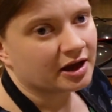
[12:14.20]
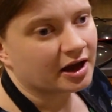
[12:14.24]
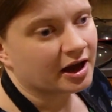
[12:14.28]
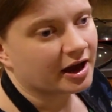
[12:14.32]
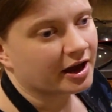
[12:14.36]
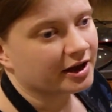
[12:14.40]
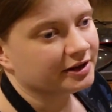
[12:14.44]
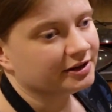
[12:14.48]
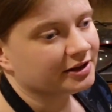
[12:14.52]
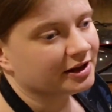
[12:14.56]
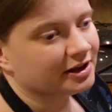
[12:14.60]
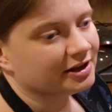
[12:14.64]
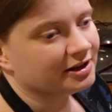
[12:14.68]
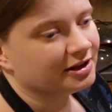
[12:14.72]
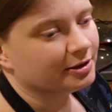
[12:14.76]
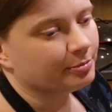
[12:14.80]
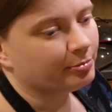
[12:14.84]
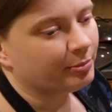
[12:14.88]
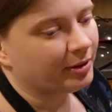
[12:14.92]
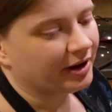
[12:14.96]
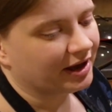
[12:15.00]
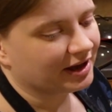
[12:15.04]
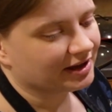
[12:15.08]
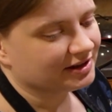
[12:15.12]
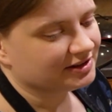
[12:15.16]
and then the
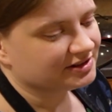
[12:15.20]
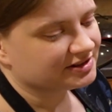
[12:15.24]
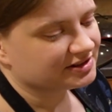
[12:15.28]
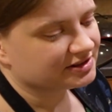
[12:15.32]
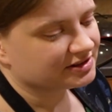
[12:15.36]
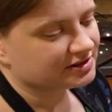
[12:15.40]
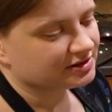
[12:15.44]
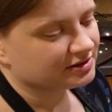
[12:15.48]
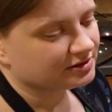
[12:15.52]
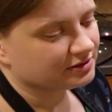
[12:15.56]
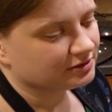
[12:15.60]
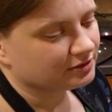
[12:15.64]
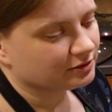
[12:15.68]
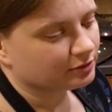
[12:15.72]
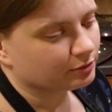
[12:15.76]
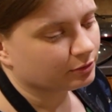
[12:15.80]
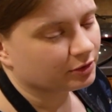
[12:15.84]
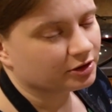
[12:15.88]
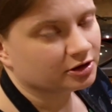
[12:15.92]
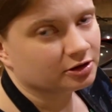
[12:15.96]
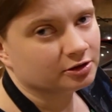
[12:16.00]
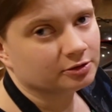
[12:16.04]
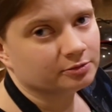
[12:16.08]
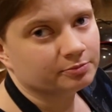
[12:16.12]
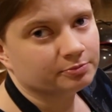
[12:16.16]
paste,
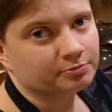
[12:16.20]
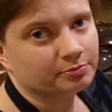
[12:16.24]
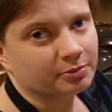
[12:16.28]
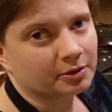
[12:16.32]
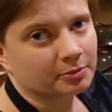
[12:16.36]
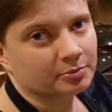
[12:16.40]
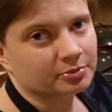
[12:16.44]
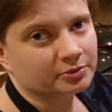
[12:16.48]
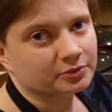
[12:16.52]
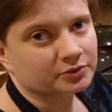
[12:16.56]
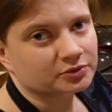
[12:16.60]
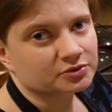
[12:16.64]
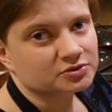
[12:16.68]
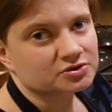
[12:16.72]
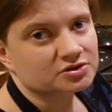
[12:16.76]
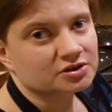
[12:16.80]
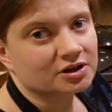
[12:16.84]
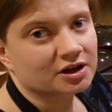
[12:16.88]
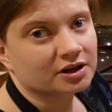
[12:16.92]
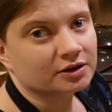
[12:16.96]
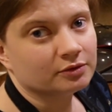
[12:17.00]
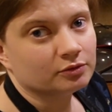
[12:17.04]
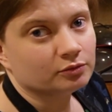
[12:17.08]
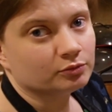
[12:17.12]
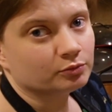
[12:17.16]
when it bubbles
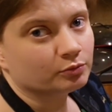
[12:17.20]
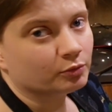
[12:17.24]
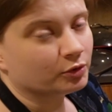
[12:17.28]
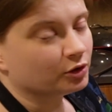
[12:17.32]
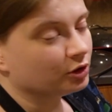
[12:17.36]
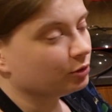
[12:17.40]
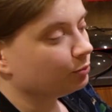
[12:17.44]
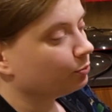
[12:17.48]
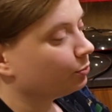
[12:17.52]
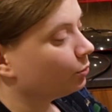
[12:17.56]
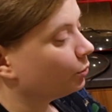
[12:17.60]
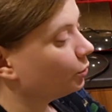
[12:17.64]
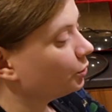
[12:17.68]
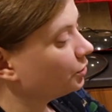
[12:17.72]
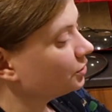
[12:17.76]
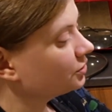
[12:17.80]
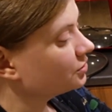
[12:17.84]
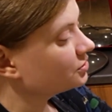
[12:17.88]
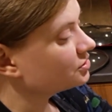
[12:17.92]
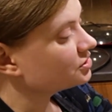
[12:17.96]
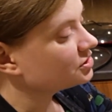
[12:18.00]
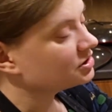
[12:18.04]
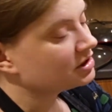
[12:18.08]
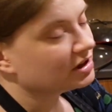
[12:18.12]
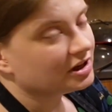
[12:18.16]
and when it
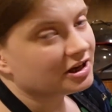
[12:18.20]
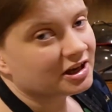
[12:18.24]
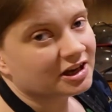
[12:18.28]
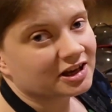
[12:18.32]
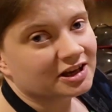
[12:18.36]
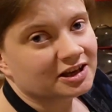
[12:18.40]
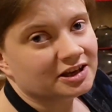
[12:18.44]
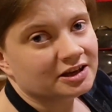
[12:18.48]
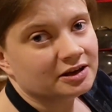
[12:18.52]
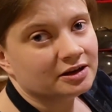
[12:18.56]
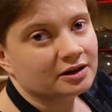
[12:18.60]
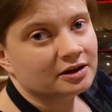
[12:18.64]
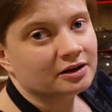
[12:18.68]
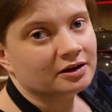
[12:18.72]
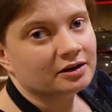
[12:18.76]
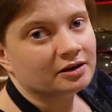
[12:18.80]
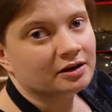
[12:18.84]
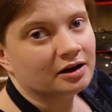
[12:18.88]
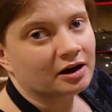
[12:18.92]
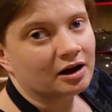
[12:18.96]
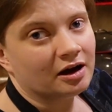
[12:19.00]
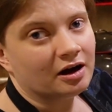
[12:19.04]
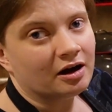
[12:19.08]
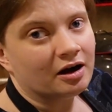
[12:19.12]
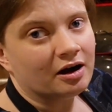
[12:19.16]
boils,
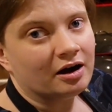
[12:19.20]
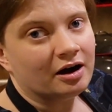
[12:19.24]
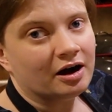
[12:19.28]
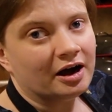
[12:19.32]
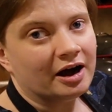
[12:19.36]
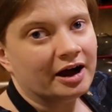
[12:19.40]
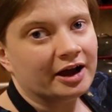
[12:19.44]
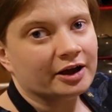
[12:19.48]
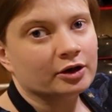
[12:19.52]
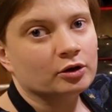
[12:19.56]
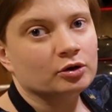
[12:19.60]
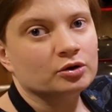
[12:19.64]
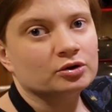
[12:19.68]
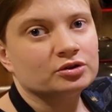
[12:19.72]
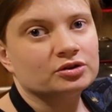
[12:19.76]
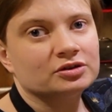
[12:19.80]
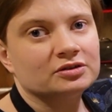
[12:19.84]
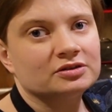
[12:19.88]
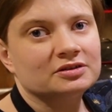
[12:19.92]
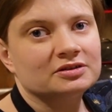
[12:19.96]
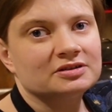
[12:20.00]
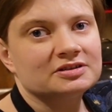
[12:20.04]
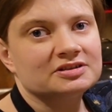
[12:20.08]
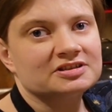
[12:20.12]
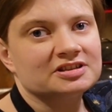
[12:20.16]
I got
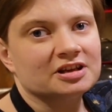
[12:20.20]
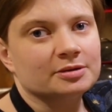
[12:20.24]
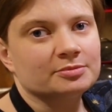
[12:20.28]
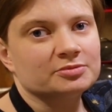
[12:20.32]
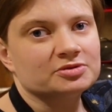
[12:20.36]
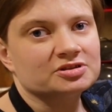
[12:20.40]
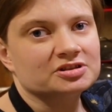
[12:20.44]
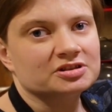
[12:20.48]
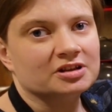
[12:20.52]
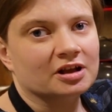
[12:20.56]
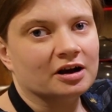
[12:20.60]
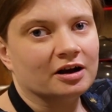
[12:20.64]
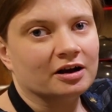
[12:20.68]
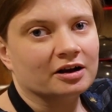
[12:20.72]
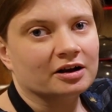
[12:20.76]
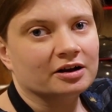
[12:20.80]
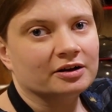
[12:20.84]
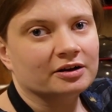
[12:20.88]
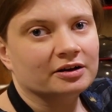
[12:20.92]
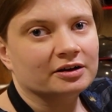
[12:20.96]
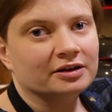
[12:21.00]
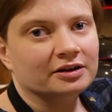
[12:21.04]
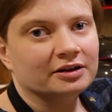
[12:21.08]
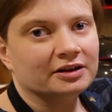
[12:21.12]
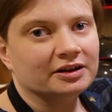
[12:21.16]
some
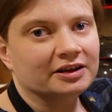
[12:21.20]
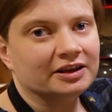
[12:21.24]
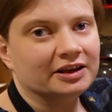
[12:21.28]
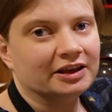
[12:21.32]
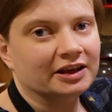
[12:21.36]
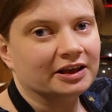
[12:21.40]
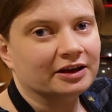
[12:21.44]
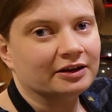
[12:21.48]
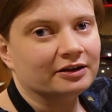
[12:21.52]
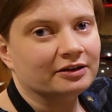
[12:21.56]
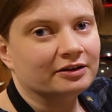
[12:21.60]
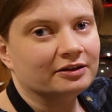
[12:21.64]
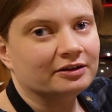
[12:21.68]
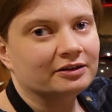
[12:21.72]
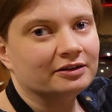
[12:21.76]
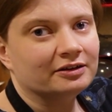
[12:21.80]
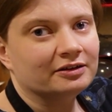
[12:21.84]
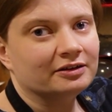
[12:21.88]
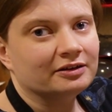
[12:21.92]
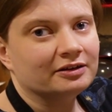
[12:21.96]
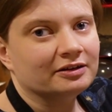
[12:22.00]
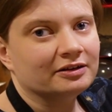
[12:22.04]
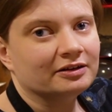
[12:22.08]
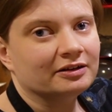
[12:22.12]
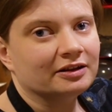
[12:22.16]
stuff here.
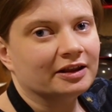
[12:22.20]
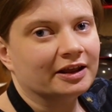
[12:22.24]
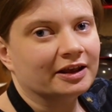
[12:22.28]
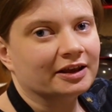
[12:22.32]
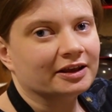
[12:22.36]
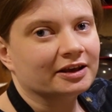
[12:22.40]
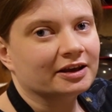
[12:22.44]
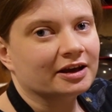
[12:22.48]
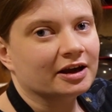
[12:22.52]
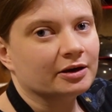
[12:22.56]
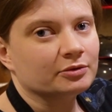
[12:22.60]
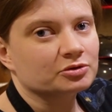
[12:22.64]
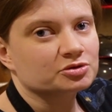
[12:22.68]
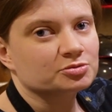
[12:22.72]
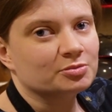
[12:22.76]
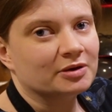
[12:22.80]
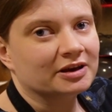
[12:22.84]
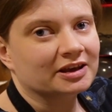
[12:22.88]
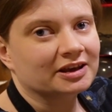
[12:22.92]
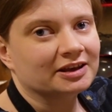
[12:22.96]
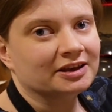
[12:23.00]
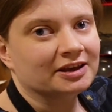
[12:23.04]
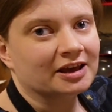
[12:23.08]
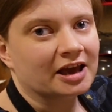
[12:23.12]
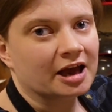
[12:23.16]
Like I was
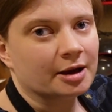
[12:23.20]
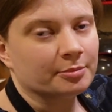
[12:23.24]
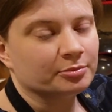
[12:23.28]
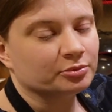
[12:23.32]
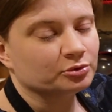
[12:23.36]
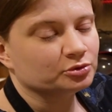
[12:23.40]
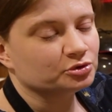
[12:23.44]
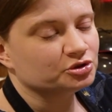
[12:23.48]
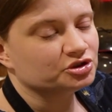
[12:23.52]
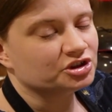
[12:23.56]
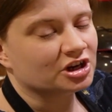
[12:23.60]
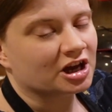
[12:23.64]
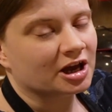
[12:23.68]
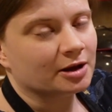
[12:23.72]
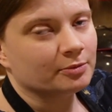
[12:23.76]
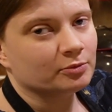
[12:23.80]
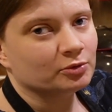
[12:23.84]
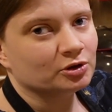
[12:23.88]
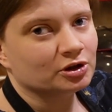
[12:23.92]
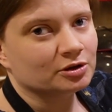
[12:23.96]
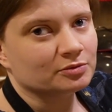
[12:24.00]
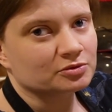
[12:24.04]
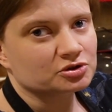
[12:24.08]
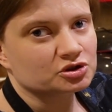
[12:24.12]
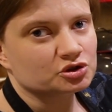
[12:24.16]
making apple jam when
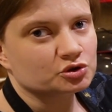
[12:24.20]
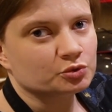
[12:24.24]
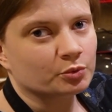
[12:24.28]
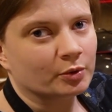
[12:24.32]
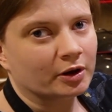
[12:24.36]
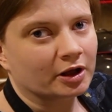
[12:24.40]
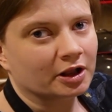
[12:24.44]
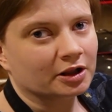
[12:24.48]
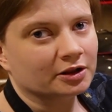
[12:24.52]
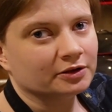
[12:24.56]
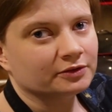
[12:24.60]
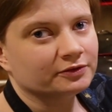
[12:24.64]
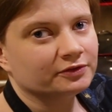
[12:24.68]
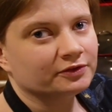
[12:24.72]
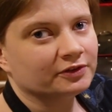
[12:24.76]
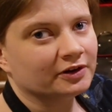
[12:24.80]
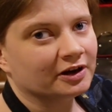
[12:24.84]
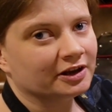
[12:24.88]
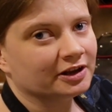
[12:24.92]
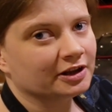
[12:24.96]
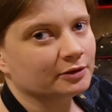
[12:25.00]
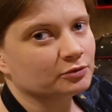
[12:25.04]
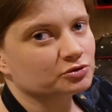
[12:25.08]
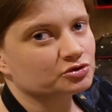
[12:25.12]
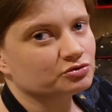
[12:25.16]
I was 12
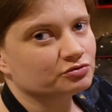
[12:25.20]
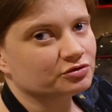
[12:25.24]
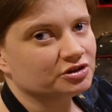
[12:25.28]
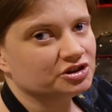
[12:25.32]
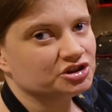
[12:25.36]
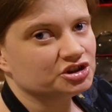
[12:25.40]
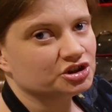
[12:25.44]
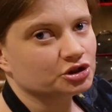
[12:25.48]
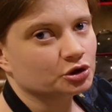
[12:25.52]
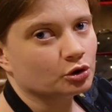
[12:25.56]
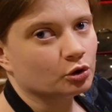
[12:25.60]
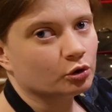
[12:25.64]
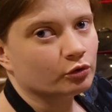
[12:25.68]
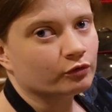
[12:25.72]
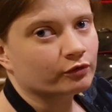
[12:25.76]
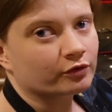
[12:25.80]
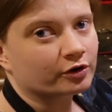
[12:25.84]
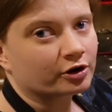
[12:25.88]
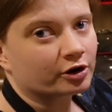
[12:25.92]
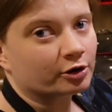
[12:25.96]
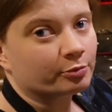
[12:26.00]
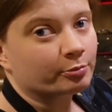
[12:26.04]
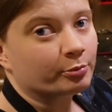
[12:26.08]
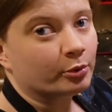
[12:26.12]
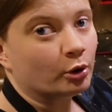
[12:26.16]
and I was reaching
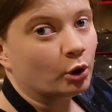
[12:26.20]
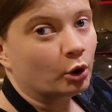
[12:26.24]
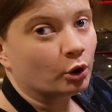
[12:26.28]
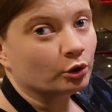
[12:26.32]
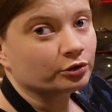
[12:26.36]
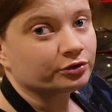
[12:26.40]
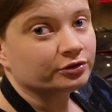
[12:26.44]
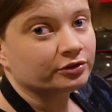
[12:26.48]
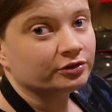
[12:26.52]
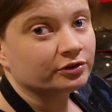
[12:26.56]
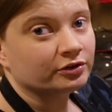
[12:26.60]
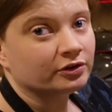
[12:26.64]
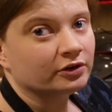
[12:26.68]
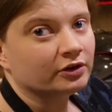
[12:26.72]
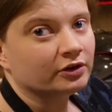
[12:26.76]
over a pot.